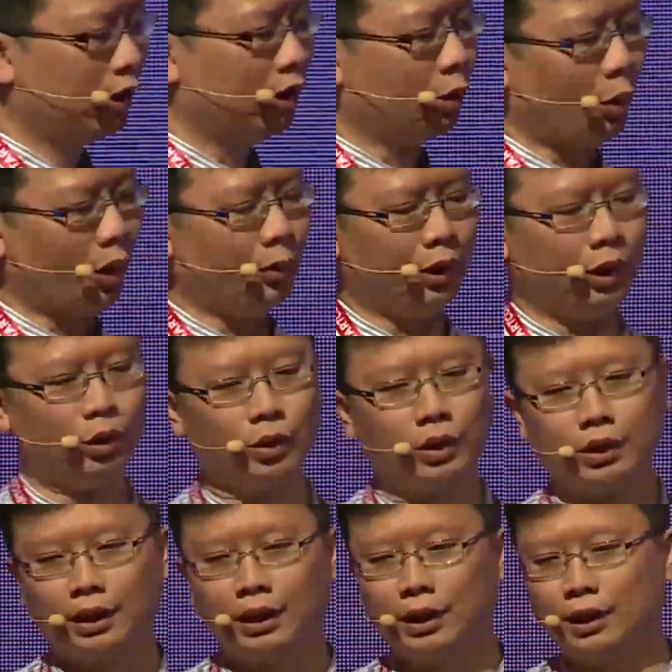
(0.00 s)
the way we do it
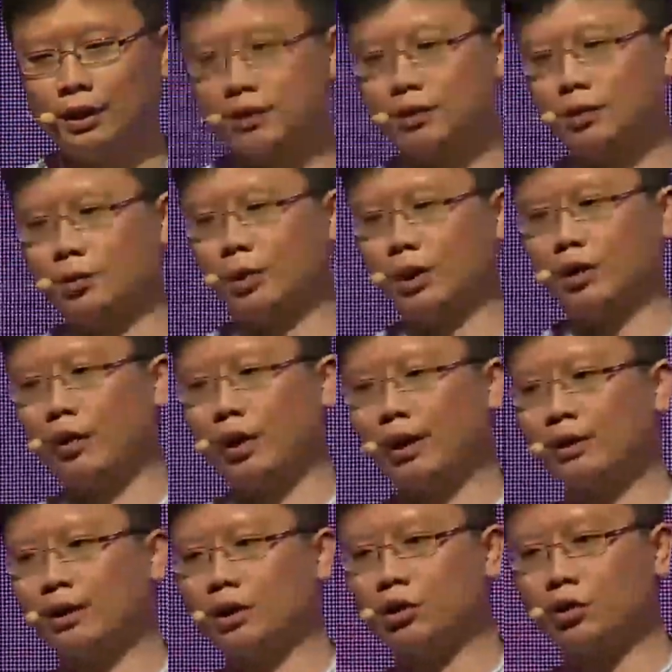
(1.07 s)
is we create
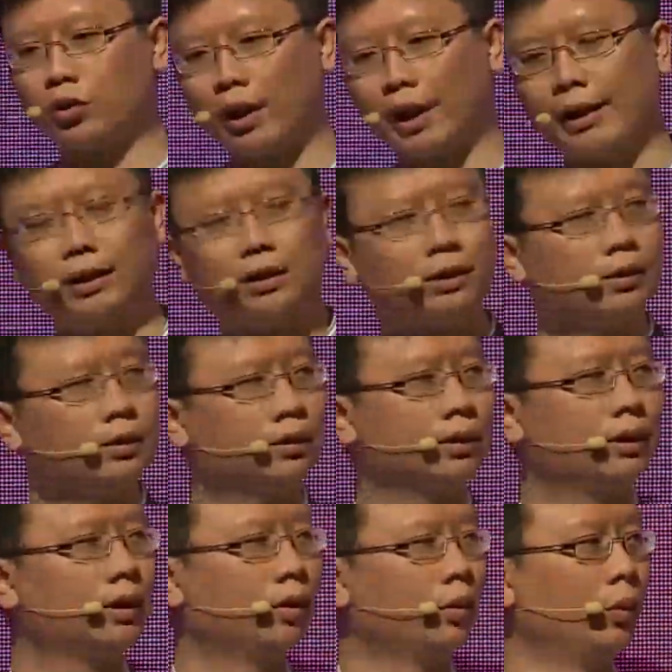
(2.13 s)
constraint
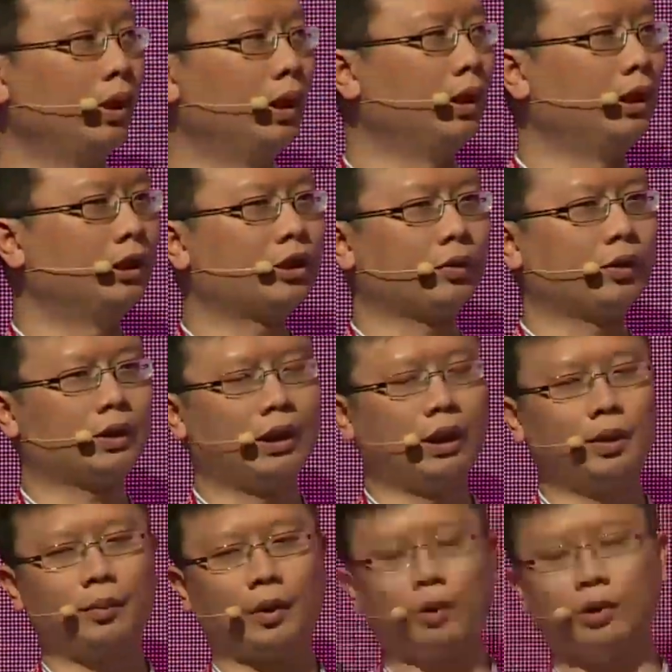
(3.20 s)
within each of the
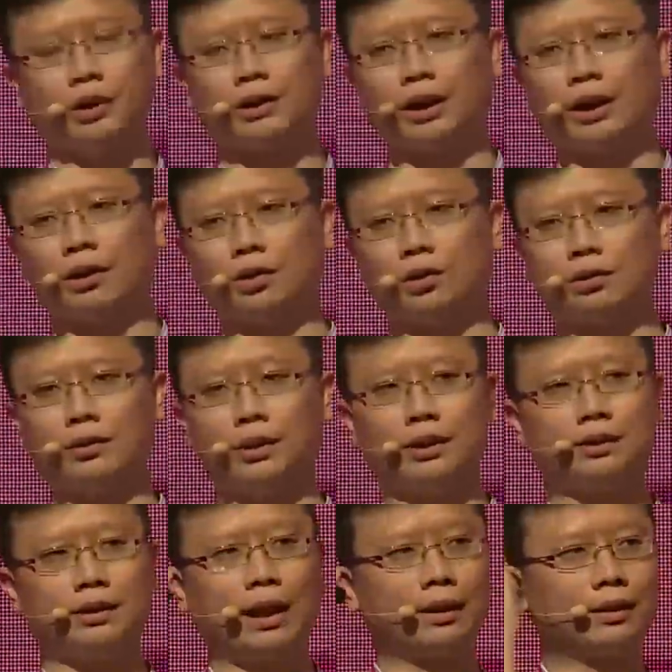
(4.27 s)
team, and we say, look,
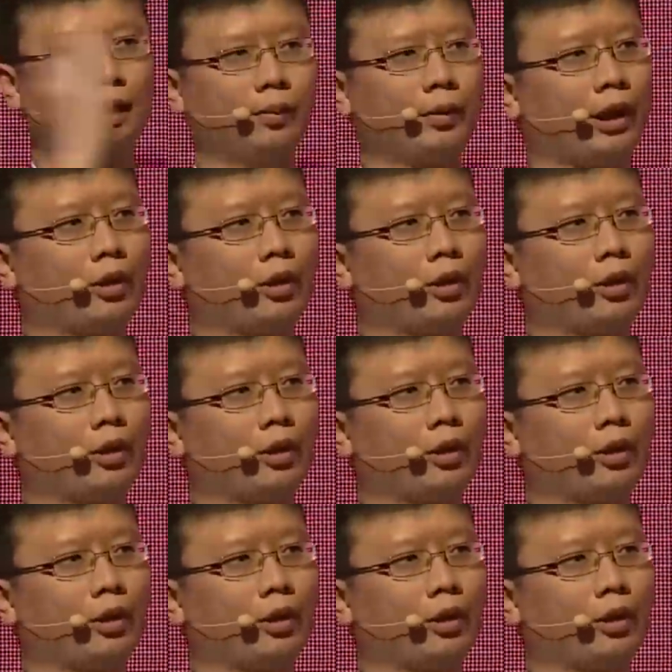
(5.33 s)
that team can